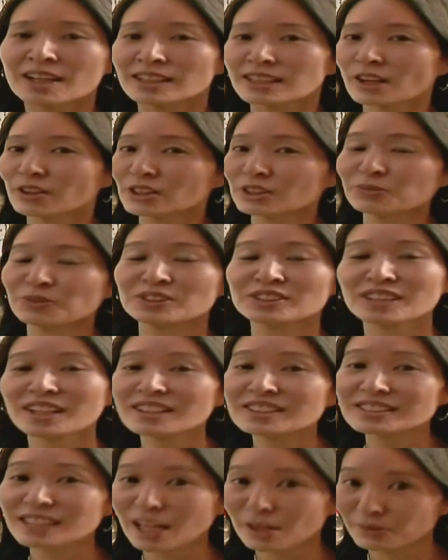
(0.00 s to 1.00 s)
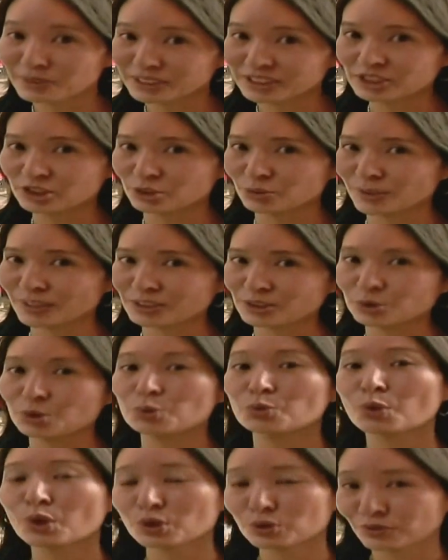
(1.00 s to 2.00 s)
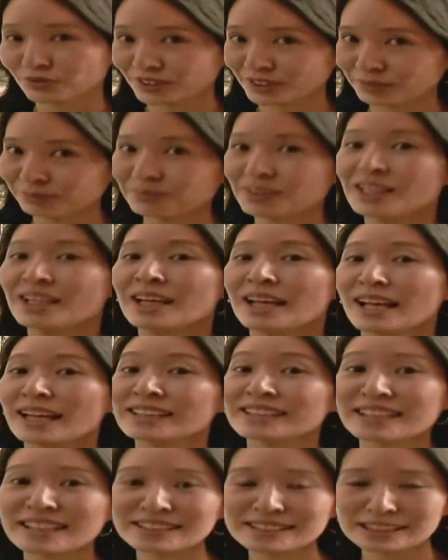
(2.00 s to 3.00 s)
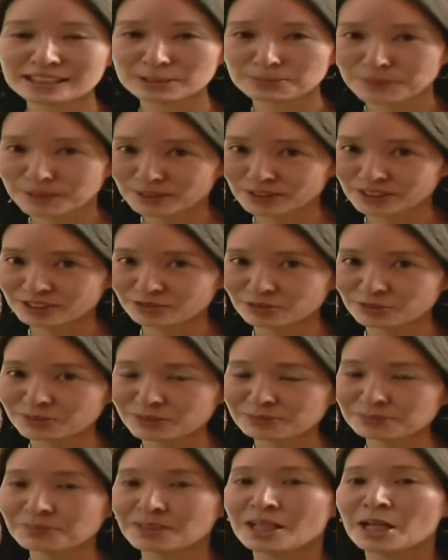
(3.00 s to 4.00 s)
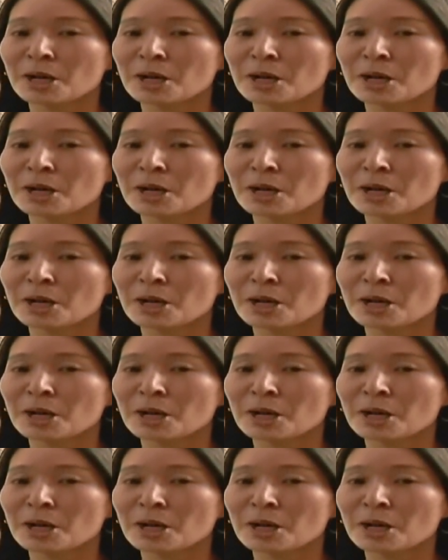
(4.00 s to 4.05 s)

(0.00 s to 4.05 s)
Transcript: not only for young Taiwanese directors who work with him and gain experience from him,